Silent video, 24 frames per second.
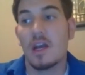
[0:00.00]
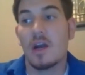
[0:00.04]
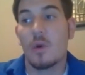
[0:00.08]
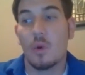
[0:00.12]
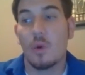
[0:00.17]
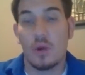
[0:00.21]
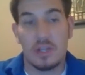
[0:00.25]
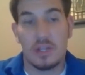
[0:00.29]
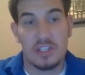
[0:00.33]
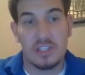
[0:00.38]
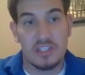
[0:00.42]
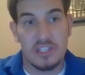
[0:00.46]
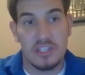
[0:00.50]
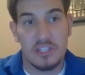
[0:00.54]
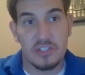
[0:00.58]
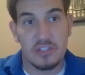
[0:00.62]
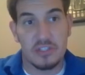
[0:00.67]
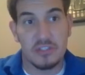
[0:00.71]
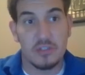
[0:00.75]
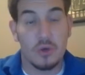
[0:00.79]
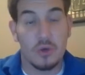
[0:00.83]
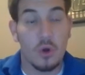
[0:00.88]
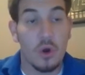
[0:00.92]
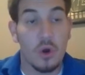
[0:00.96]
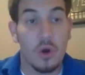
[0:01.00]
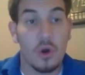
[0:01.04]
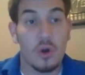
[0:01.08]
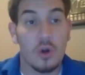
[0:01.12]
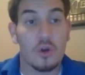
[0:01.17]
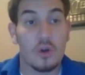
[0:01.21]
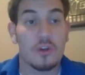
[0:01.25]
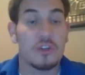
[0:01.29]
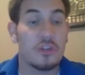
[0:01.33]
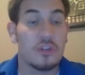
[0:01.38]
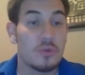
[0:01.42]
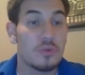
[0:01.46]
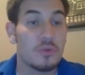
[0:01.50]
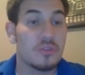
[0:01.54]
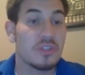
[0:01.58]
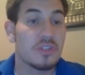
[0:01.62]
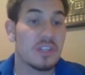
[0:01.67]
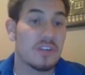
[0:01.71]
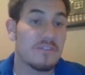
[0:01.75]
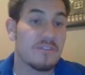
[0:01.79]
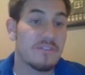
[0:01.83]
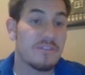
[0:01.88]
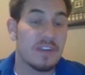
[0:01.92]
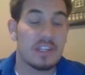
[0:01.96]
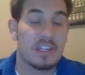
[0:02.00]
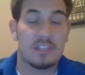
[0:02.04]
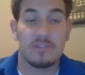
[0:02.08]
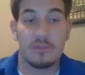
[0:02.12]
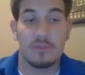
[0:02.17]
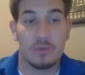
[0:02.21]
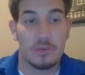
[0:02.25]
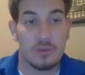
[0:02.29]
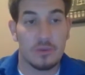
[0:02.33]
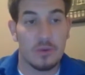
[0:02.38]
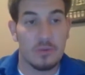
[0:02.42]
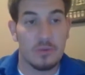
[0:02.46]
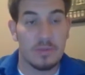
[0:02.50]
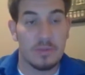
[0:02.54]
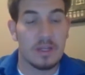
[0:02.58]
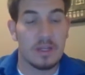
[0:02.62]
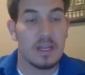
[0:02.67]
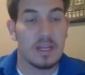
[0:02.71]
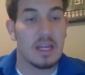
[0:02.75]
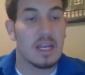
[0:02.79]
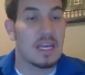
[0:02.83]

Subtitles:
organizations are using effective recruitment.